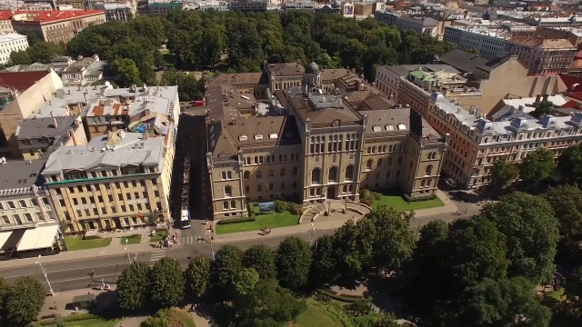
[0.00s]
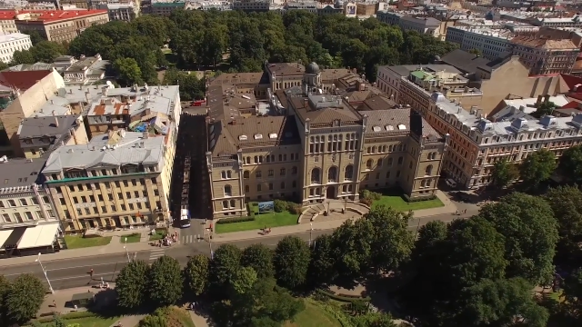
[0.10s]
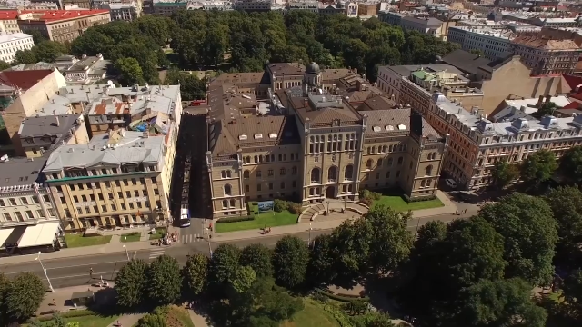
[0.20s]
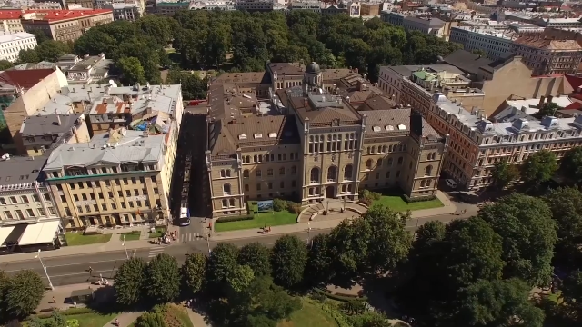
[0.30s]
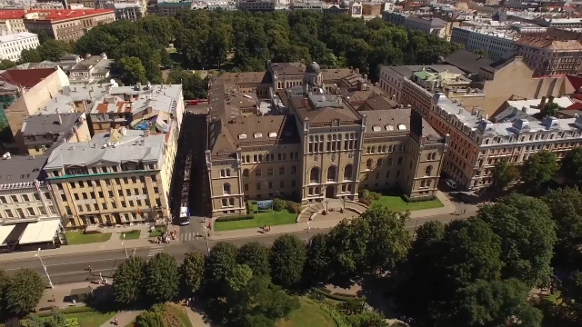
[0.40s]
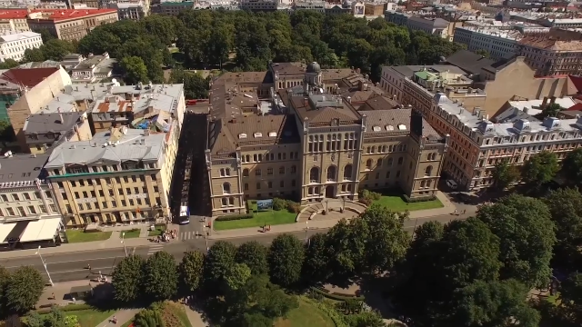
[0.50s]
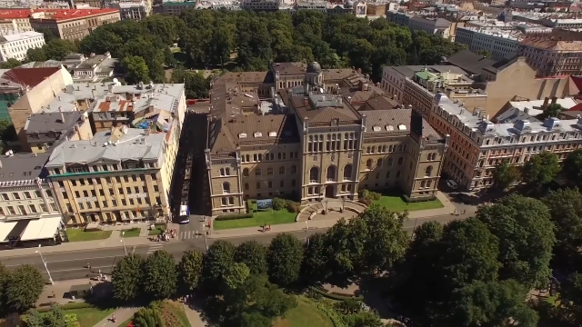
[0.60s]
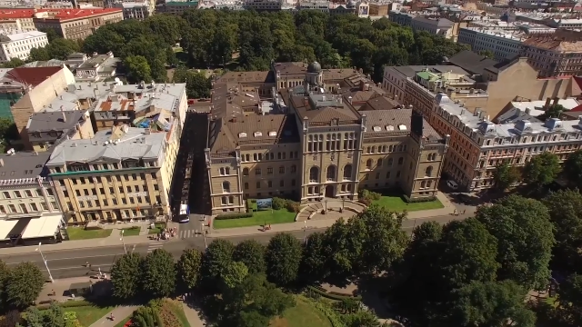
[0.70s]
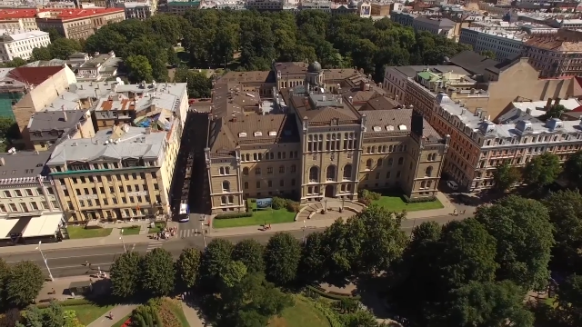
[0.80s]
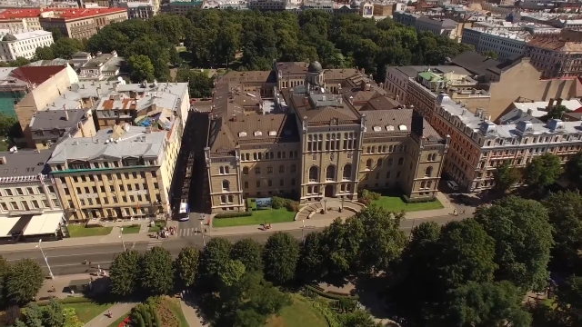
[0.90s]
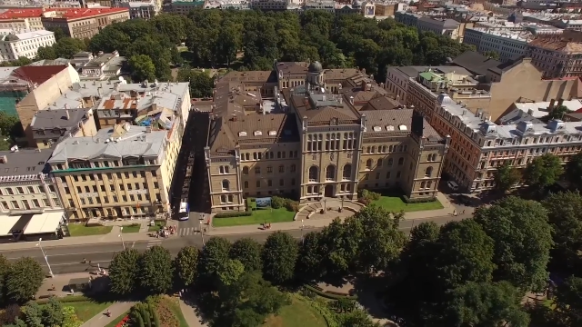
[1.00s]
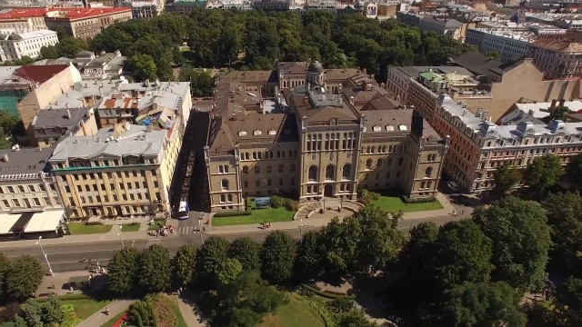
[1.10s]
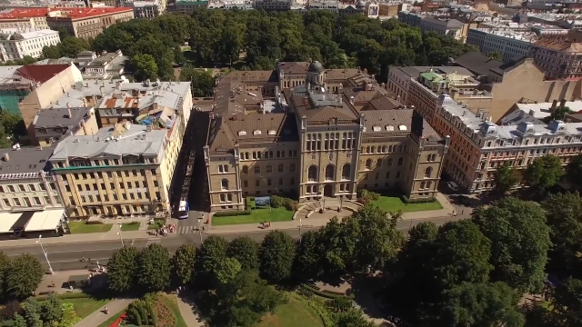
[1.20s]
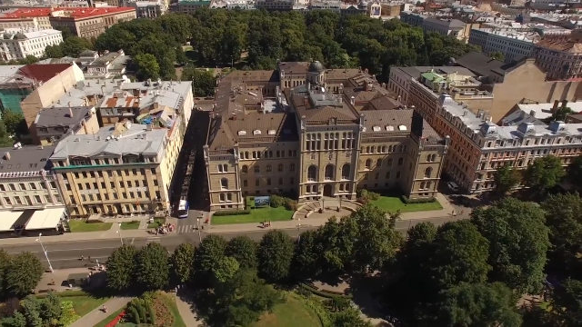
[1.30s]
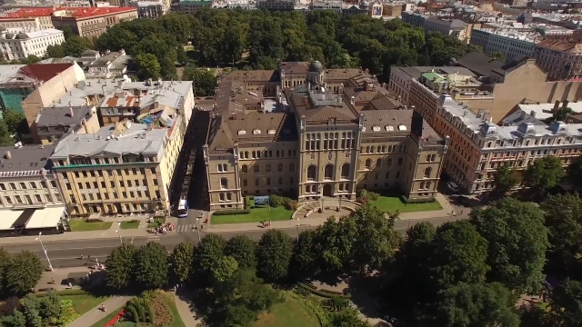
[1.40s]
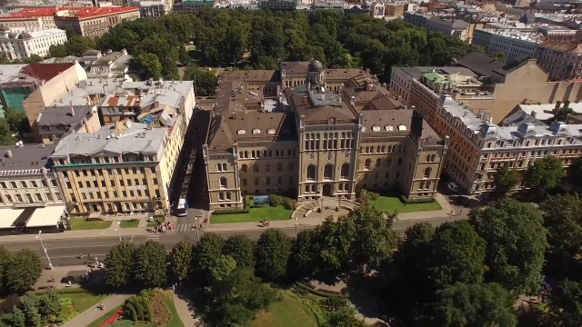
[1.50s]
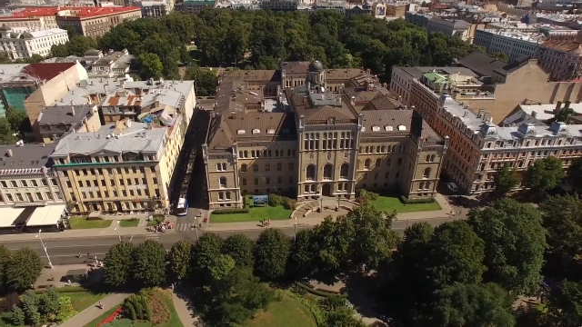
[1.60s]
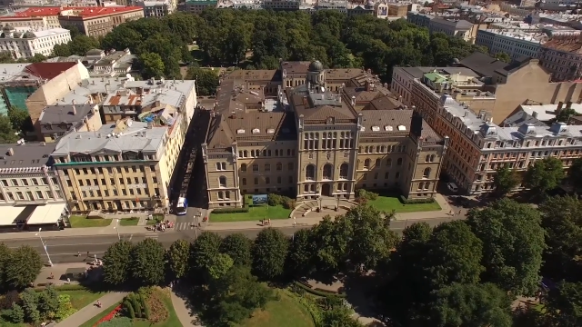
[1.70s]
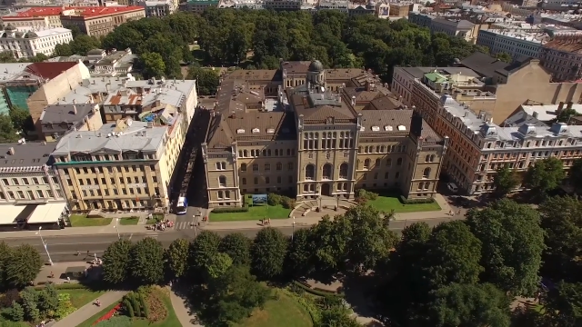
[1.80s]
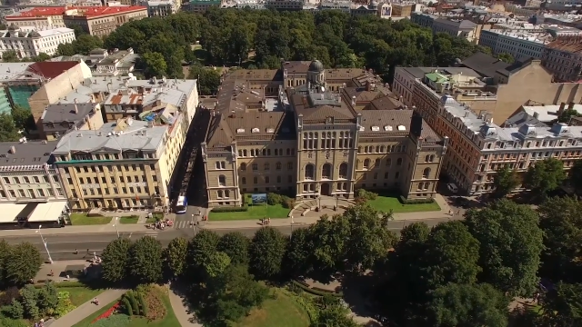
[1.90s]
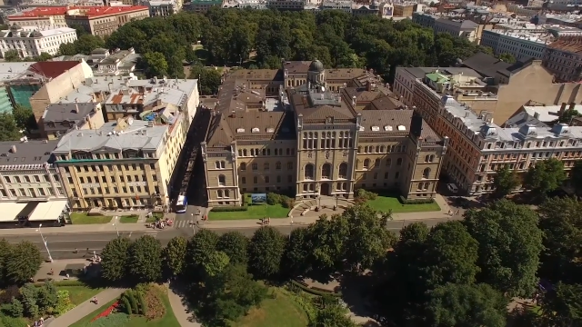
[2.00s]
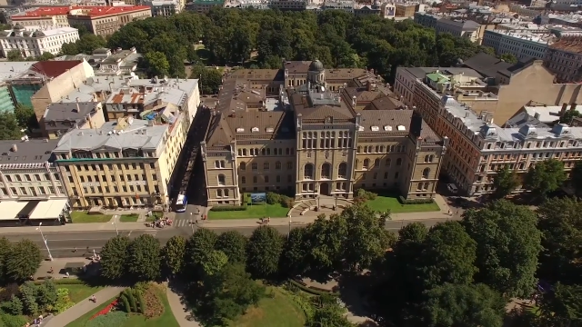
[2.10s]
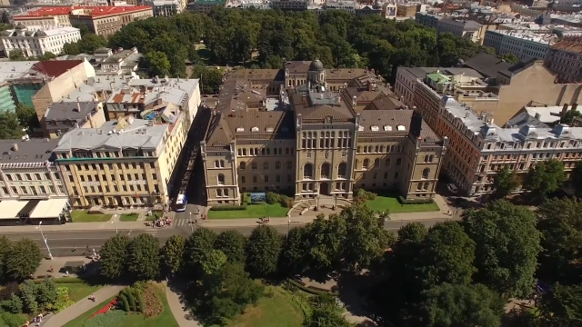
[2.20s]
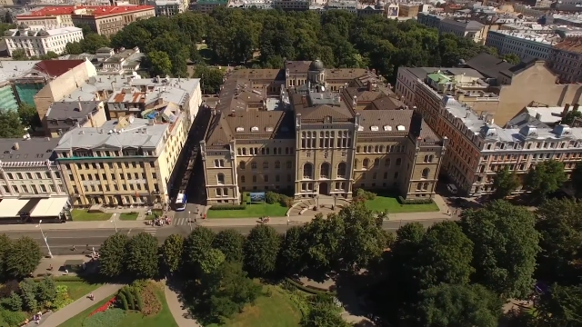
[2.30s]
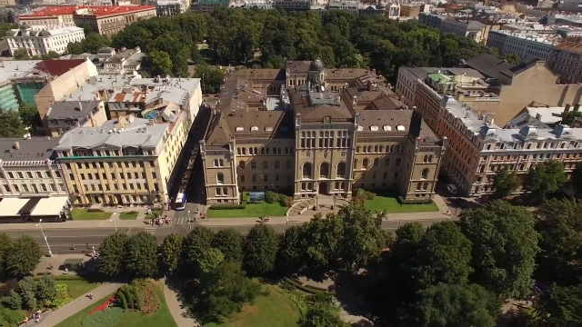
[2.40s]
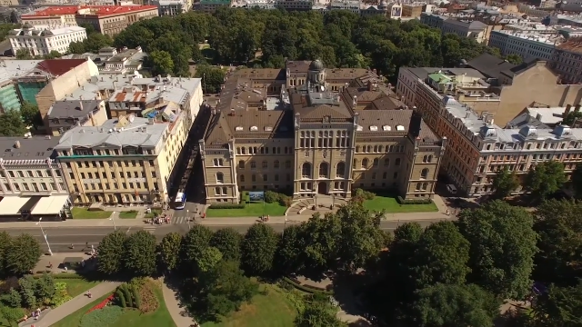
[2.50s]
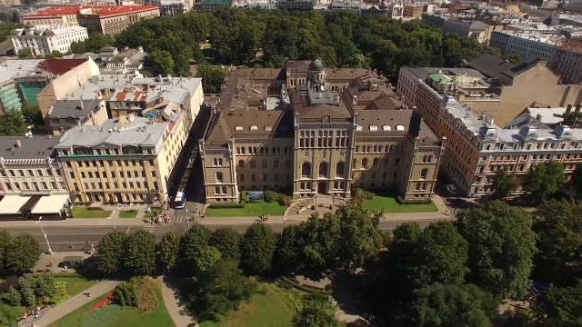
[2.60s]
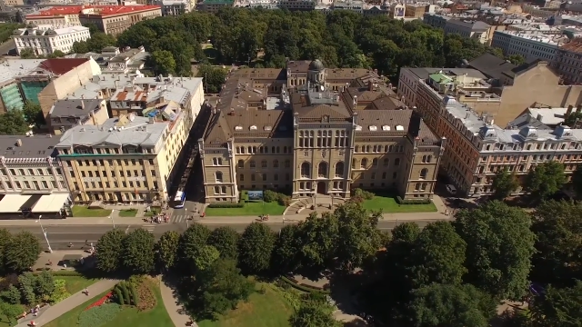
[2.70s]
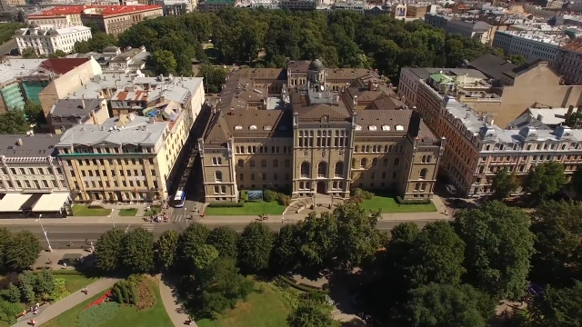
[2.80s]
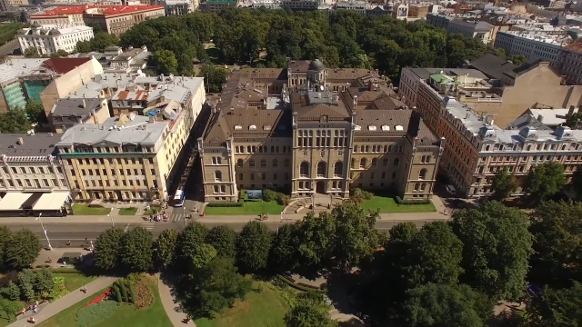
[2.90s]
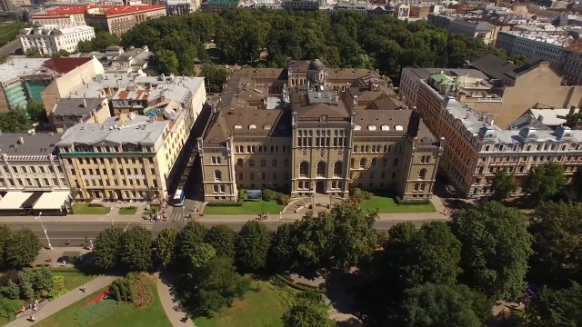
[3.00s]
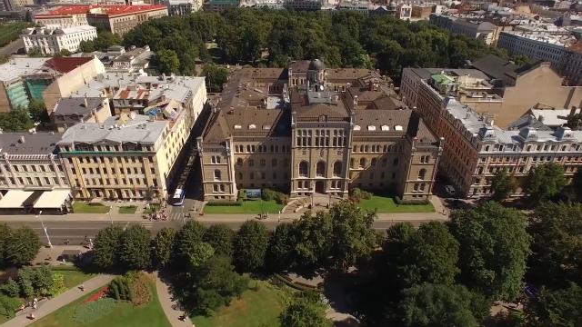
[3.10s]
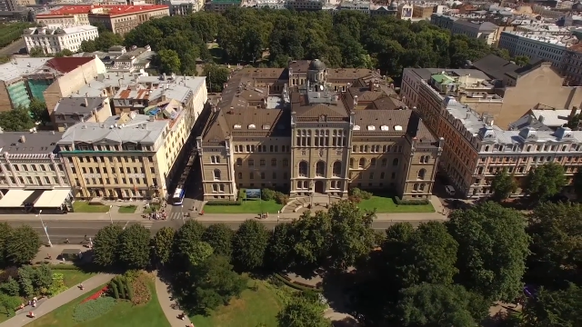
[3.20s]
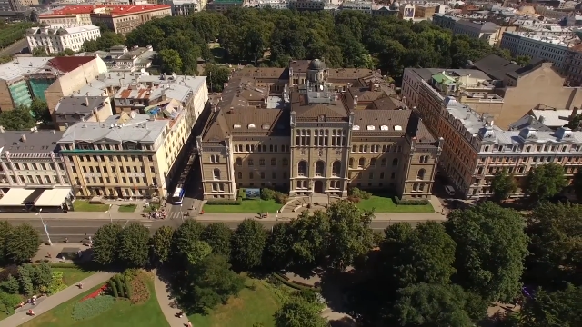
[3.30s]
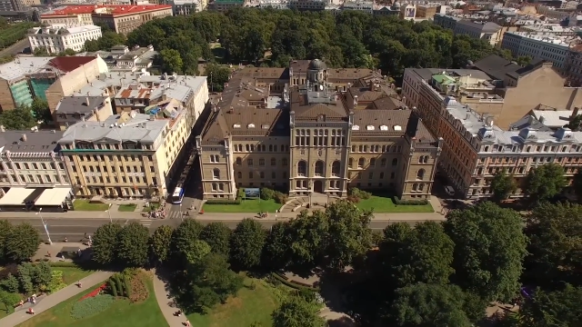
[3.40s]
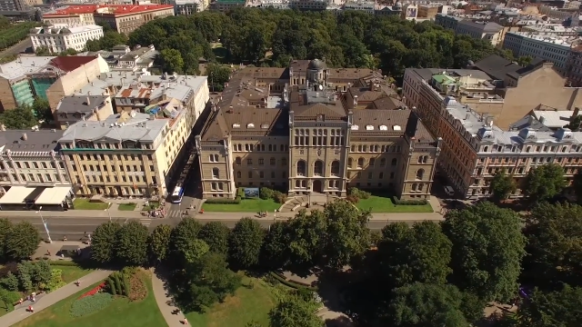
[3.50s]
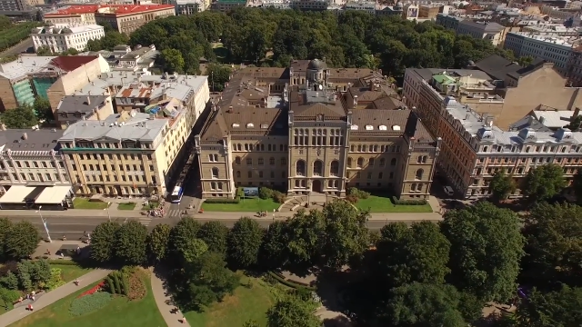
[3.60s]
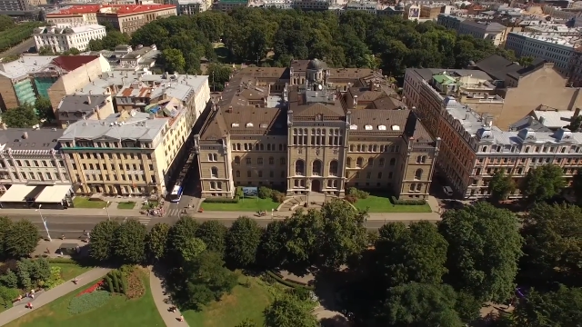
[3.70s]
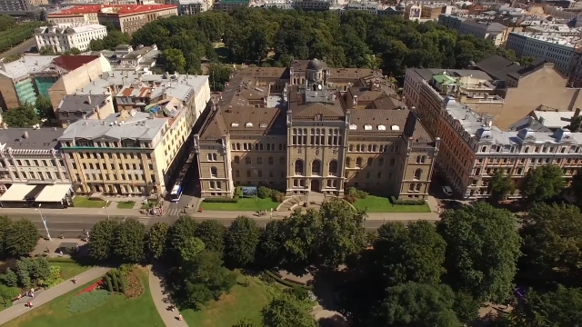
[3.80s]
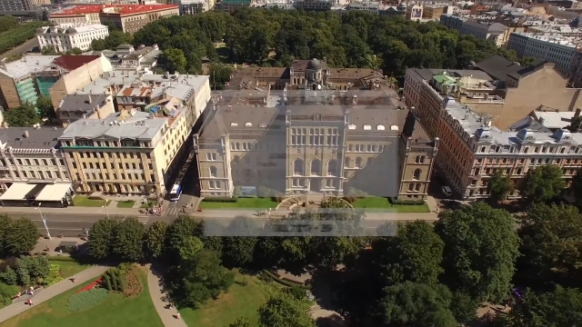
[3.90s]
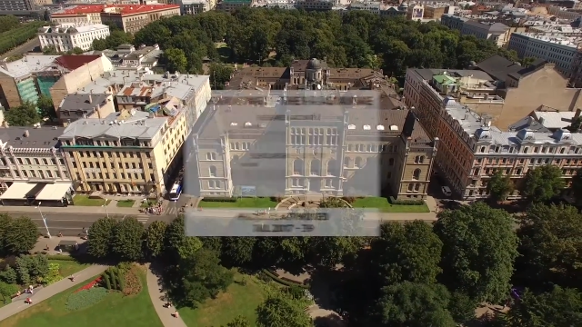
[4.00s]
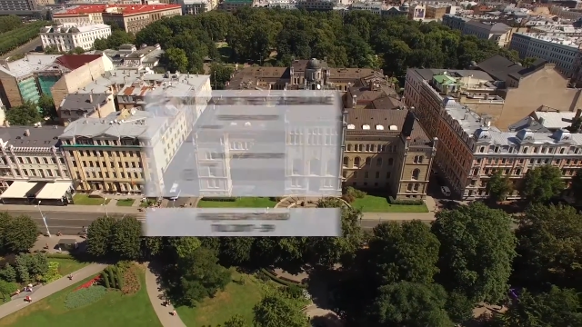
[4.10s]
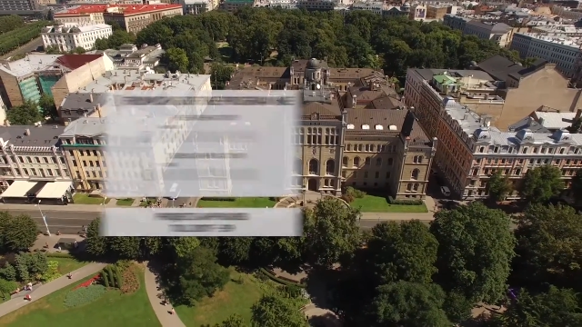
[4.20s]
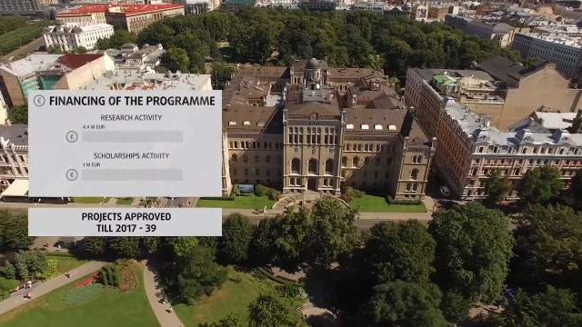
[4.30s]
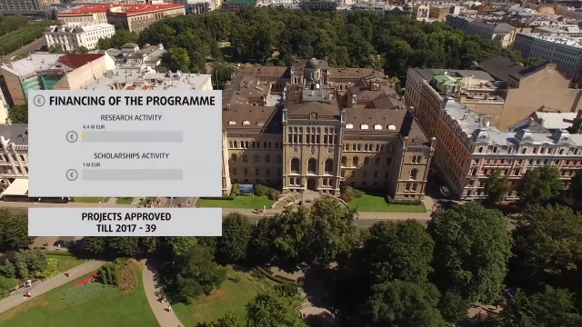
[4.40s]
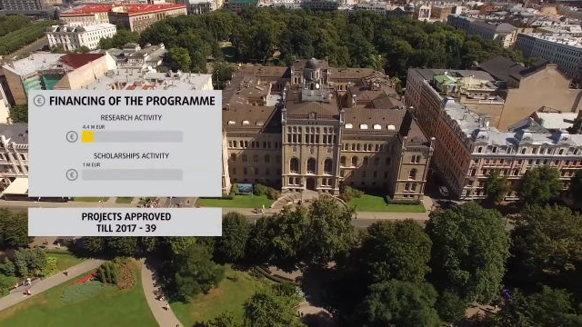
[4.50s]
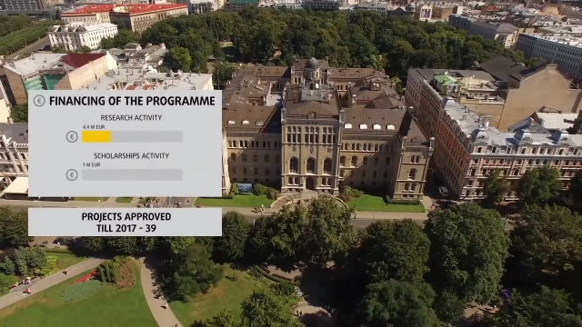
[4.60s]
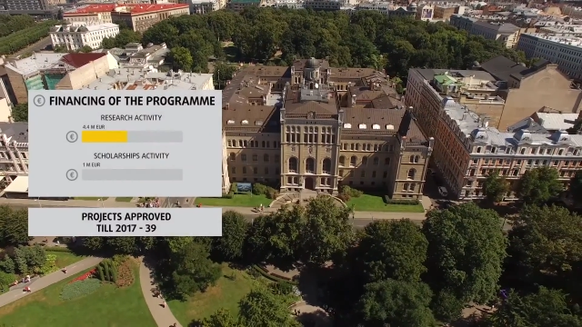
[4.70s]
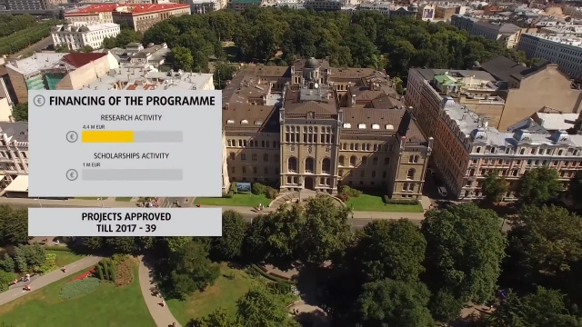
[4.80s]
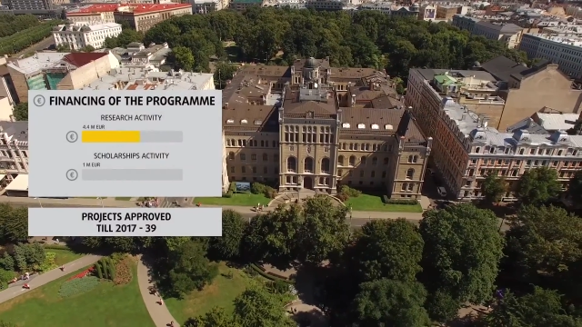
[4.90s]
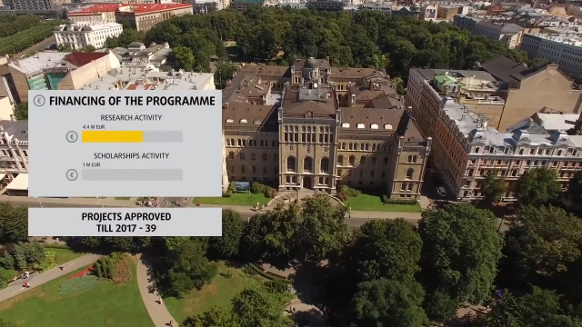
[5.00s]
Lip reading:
Nobody's mouth can be seen.